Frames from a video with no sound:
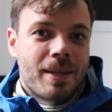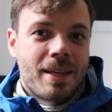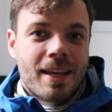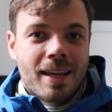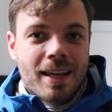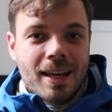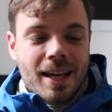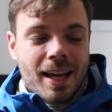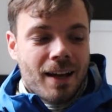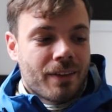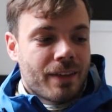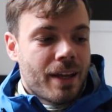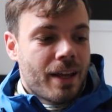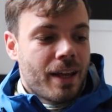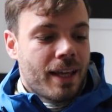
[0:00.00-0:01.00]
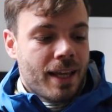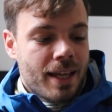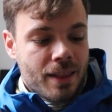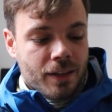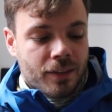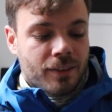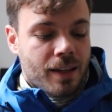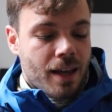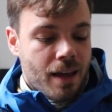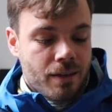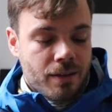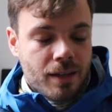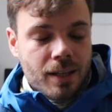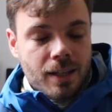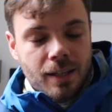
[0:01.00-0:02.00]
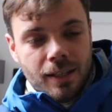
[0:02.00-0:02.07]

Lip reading: me out there in the snow